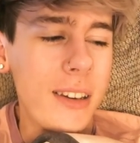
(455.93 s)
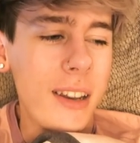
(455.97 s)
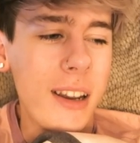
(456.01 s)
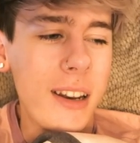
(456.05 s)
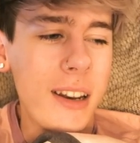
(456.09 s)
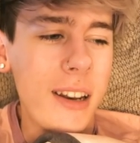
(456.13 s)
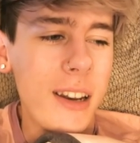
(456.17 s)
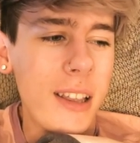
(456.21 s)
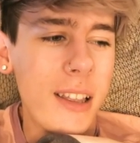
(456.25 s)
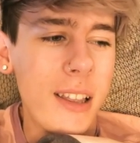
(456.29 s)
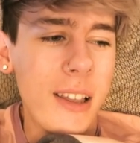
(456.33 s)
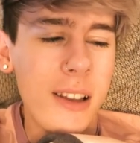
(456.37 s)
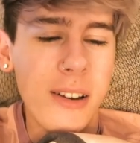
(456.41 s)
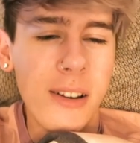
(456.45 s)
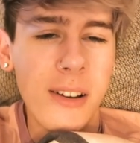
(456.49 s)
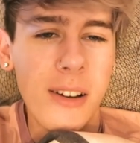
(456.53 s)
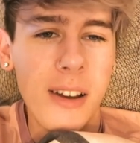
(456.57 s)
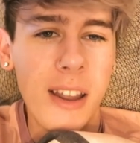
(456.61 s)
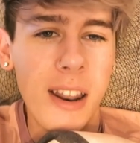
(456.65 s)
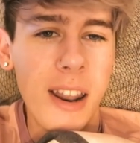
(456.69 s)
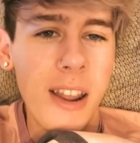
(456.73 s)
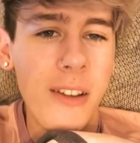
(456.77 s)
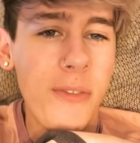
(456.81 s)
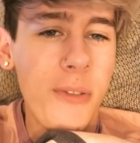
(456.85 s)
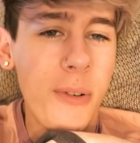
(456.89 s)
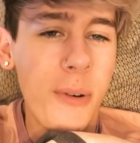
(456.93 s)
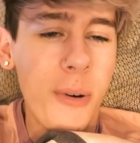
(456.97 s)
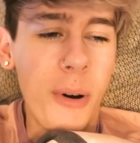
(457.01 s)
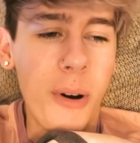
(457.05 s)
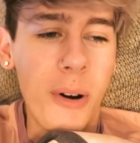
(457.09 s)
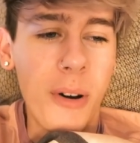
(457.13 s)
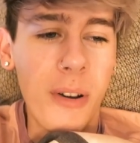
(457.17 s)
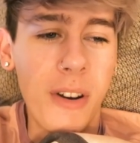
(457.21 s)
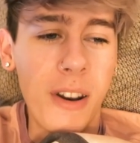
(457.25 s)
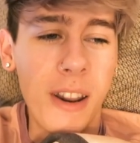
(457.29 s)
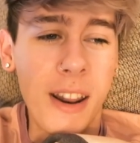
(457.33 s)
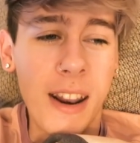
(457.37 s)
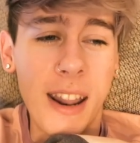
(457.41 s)
Daniela and
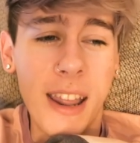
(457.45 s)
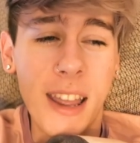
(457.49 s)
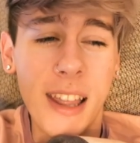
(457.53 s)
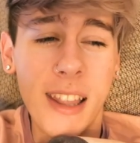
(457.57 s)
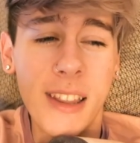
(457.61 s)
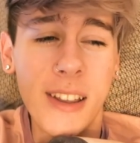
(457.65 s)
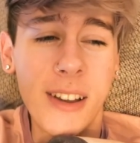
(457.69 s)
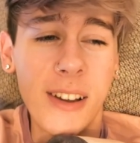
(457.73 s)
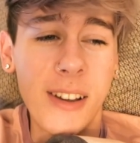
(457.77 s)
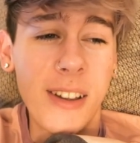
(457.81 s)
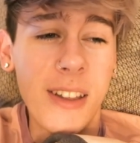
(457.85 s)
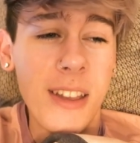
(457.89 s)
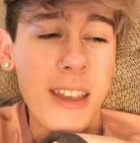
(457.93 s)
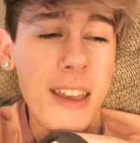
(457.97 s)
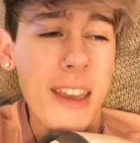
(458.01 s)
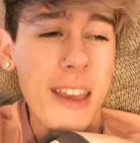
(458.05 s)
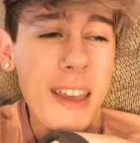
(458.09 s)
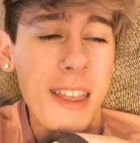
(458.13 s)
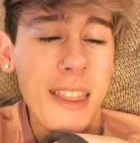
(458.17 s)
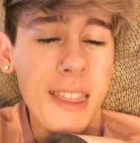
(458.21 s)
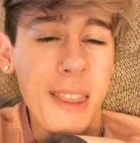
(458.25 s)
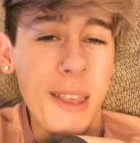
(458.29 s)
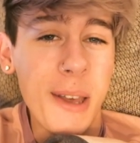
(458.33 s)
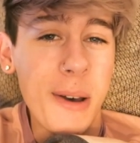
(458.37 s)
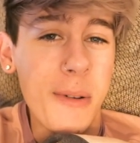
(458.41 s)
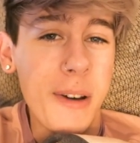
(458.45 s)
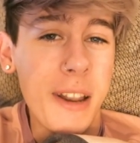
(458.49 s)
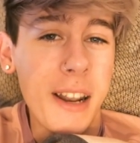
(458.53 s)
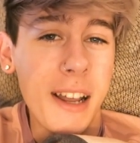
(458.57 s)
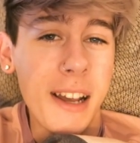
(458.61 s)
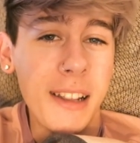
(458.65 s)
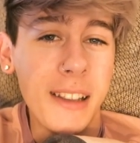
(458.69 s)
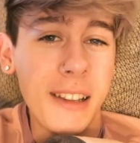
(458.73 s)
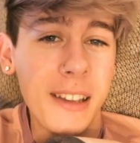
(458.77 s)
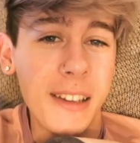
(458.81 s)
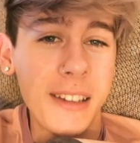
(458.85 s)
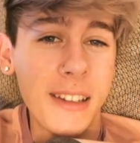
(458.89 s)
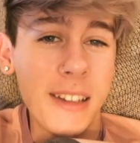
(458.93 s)
everyone and Ella, they all went
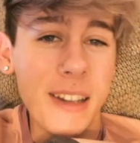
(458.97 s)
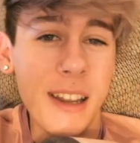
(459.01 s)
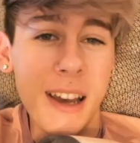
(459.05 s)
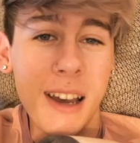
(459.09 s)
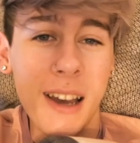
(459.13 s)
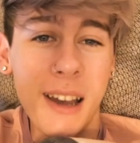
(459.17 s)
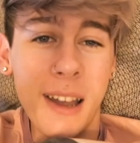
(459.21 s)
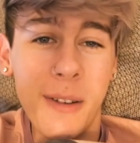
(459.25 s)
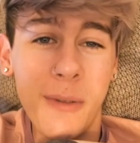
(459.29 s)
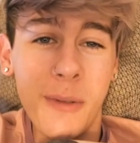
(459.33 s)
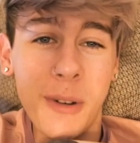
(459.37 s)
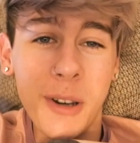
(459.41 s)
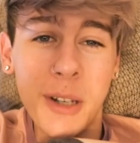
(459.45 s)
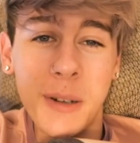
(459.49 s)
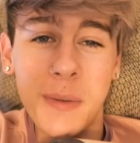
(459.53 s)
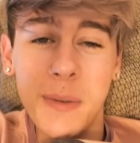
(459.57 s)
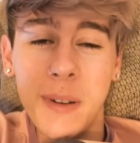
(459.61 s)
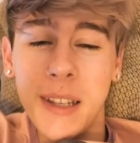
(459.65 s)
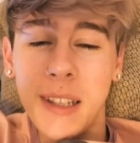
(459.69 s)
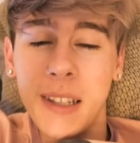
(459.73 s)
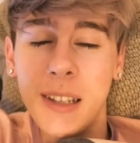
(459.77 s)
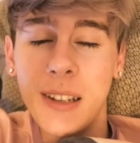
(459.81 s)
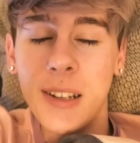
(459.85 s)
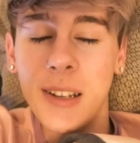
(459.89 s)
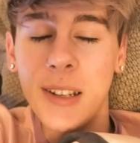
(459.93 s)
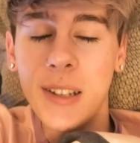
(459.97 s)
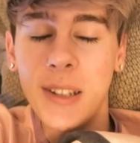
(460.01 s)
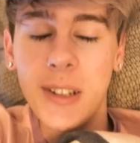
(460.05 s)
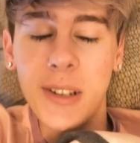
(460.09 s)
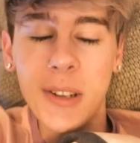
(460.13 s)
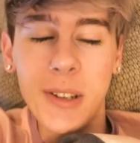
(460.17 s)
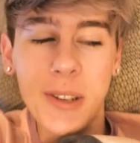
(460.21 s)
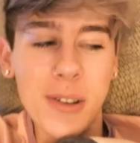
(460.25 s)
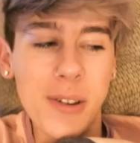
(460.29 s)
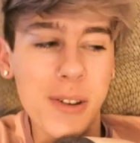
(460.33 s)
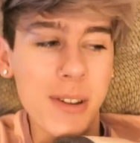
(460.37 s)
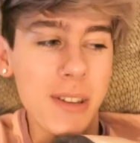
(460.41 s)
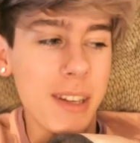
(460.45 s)
out last night, which means they're so,
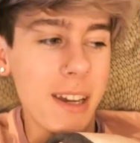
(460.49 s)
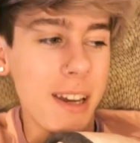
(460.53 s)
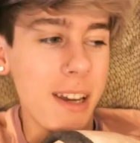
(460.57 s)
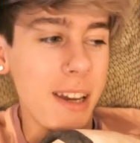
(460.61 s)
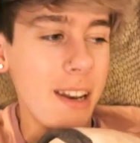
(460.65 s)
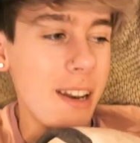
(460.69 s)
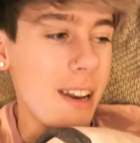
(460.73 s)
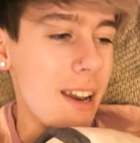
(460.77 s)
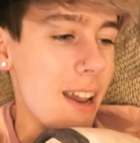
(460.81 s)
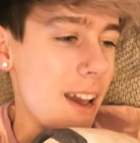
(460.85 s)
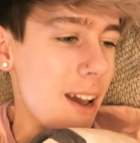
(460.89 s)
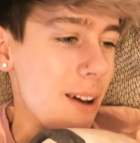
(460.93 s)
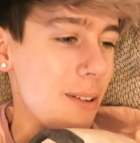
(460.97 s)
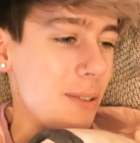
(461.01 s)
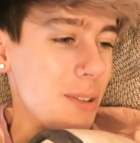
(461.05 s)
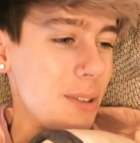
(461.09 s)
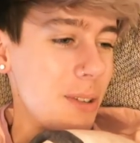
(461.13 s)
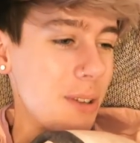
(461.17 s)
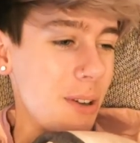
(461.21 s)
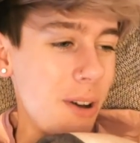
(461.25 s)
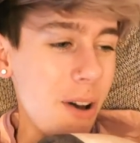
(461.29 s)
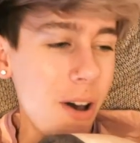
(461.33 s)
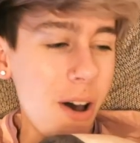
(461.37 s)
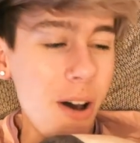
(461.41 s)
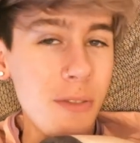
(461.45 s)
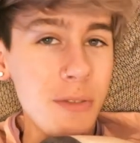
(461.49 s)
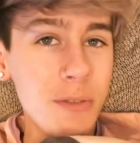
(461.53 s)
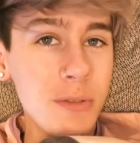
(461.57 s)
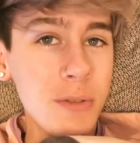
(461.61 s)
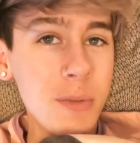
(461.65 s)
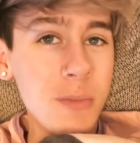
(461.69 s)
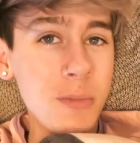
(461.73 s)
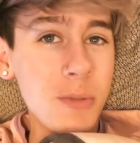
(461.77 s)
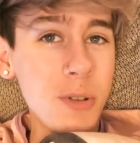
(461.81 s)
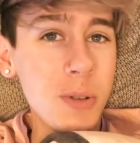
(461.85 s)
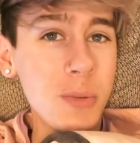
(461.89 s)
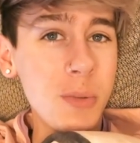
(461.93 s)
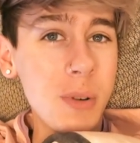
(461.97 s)
so tired now. So half of
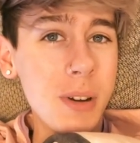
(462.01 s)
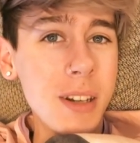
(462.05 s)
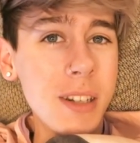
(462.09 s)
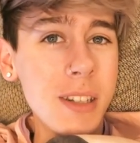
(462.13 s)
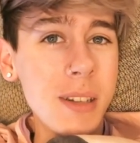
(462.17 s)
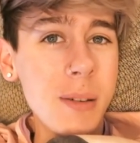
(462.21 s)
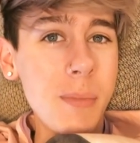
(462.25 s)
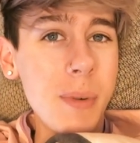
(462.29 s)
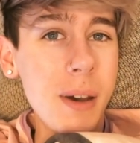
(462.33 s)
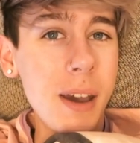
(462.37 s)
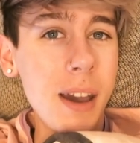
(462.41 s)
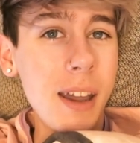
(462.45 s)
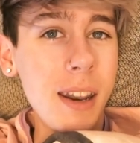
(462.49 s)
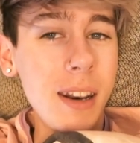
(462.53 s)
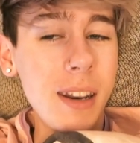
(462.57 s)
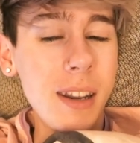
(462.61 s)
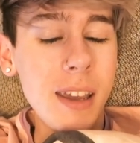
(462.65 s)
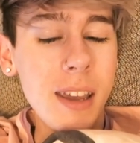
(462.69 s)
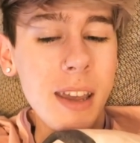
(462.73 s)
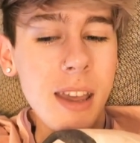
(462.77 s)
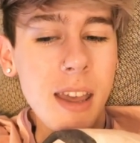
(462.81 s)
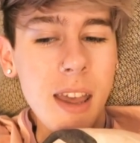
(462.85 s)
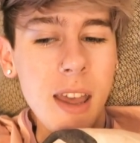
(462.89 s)
them just went to bed.